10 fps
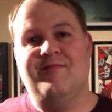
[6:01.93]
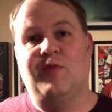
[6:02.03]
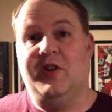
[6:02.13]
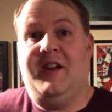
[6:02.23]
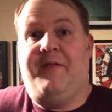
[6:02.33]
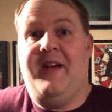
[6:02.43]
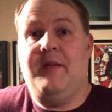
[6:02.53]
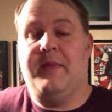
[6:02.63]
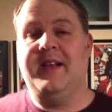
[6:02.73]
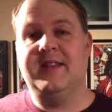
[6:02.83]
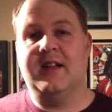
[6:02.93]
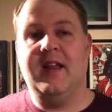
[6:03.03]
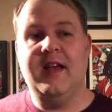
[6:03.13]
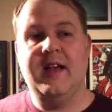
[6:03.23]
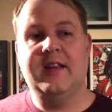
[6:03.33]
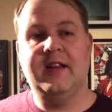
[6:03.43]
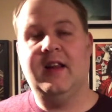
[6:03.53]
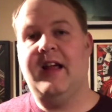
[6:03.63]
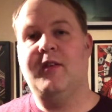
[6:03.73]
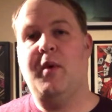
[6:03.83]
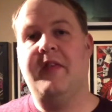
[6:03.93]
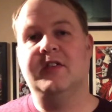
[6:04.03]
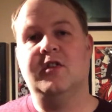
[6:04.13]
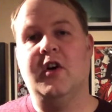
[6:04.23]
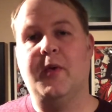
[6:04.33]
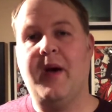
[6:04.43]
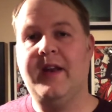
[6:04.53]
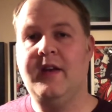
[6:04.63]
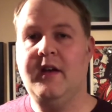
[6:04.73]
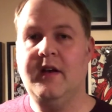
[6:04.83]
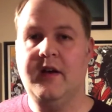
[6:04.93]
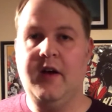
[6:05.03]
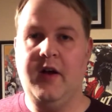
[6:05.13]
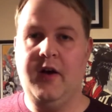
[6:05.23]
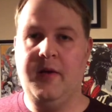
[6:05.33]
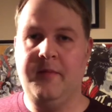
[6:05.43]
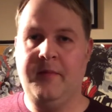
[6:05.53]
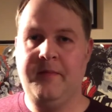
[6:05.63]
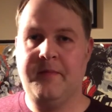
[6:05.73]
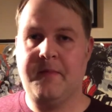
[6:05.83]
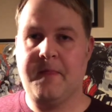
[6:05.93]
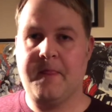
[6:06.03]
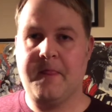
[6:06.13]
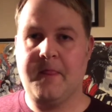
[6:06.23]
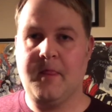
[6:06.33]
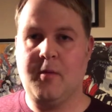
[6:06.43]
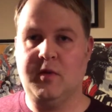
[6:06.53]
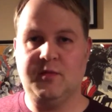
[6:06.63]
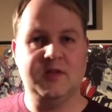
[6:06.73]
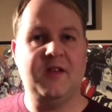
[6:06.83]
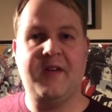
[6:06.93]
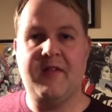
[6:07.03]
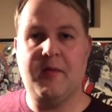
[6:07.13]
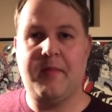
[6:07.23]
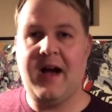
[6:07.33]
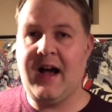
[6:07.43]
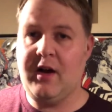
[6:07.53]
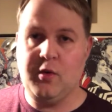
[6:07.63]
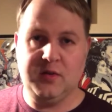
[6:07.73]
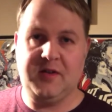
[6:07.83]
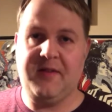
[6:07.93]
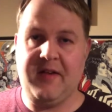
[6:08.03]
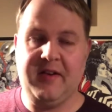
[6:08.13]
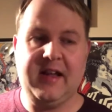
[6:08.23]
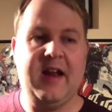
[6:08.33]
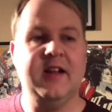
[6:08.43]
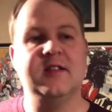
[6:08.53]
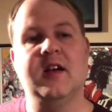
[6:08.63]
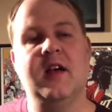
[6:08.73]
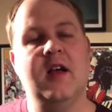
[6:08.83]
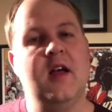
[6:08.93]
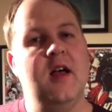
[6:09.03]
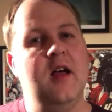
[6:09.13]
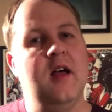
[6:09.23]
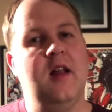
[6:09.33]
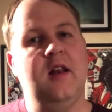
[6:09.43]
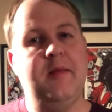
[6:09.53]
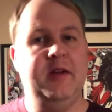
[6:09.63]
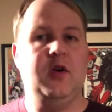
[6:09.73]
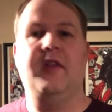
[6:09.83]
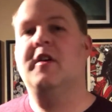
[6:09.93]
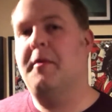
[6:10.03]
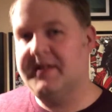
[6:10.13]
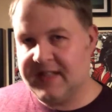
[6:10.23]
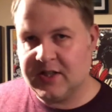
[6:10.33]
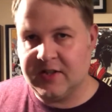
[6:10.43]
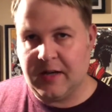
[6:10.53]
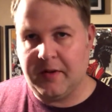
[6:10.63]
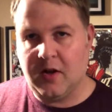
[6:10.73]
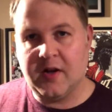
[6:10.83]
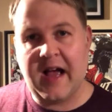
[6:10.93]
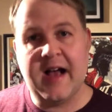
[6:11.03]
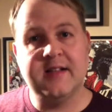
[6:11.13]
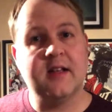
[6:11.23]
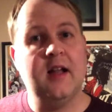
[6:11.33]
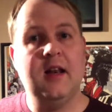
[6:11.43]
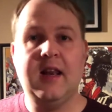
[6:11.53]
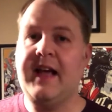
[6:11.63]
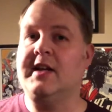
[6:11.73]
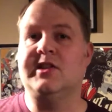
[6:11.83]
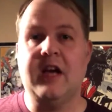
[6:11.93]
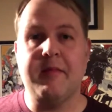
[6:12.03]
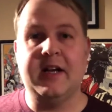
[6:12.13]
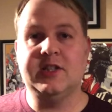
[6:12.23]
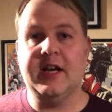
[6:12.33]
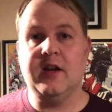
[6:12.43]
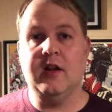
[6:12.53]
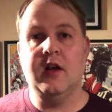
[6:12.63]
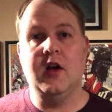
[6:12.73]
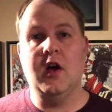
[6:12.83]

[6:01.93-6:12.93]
What did you think, basically? Did you like the way the story went? What was your favourite part? Who was your favourite character? Let me know in the comment section down below, guys. Like and share my channel.